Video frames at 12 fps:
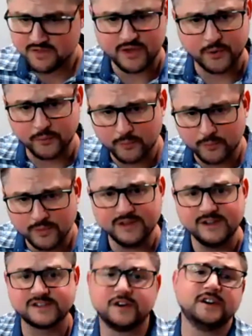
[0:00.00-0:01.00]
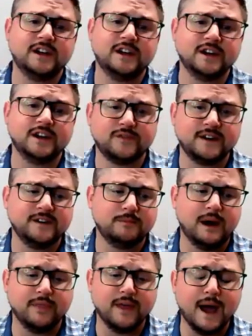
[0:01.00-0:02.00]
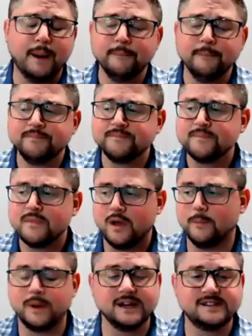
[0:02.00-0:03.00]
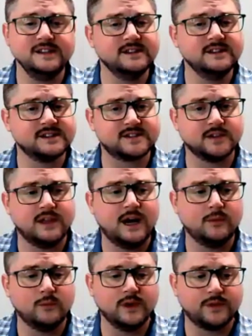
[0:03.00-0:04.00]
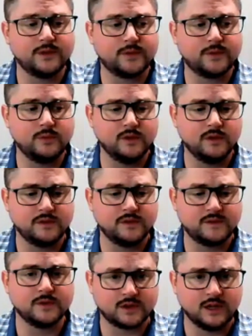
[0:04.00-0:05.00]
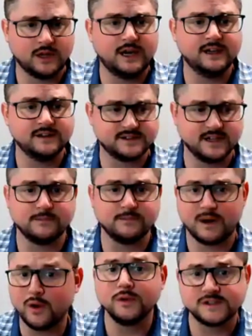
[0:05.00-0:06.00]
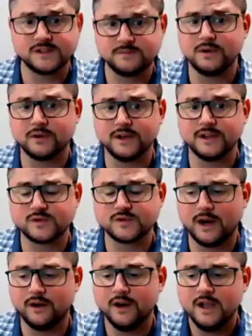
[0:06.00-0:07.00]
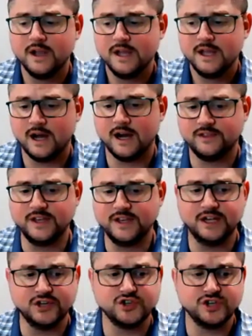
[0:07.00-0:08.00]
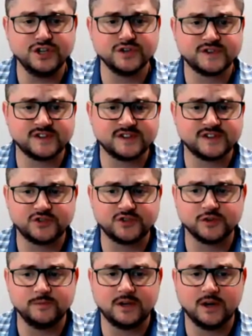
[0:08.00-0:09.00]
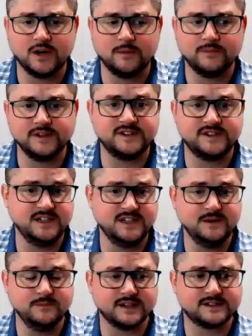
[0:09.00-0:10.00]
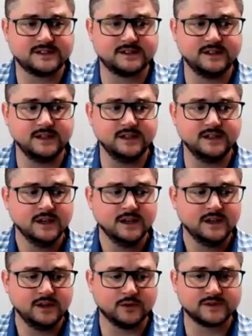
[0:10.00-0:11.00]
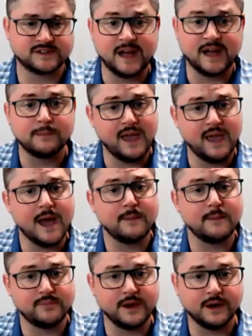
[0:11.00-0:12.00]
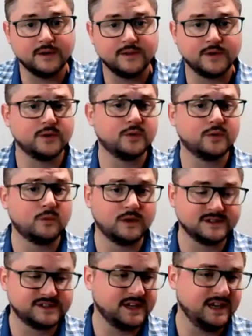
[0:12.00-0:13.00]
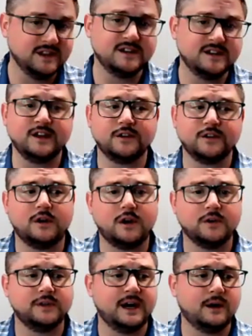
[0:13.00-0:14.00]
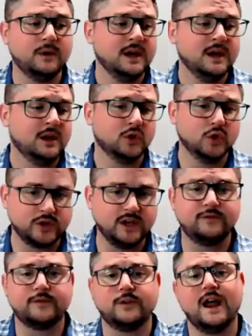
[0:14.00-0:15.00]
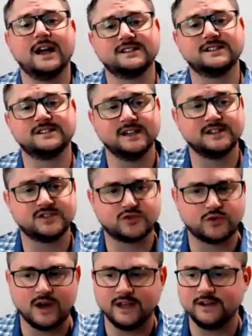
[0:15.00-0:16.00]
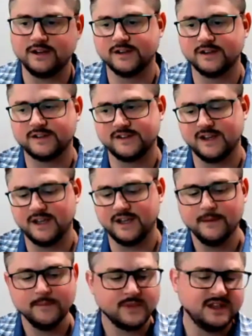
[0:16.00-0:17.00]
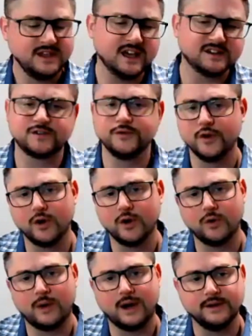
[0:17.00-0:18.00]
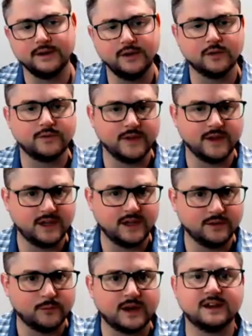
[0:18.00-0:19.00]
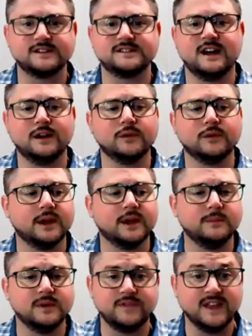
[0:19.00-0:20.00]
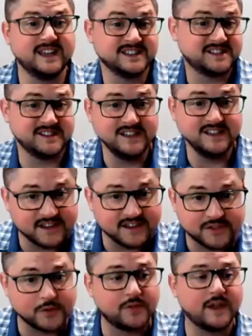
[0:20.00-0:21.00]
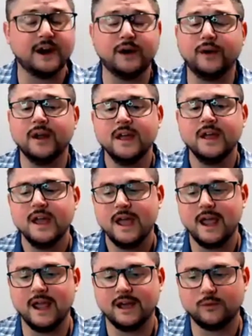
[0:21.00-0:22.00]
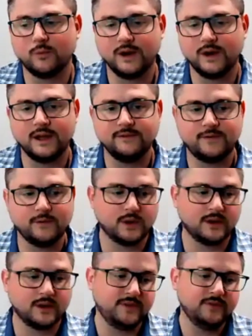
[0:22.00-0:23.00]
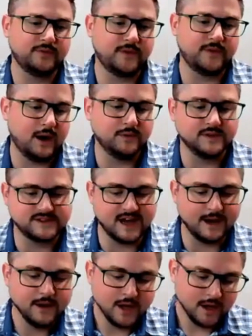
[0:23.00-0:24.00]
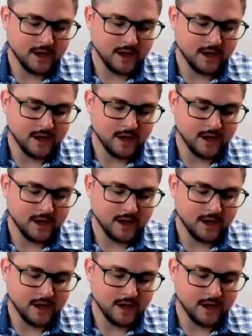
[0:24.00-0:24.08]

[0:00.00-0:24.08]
that are really starting to get affected by that. And I've seen this a lot with some of the clients and my own experience where the engineers essentially become the team that's the stopgap there. They're the ones in the data hall now looking for assets, trying to say yes or no on if they can reconcile them, if they can see that they're there. And what I've even found is that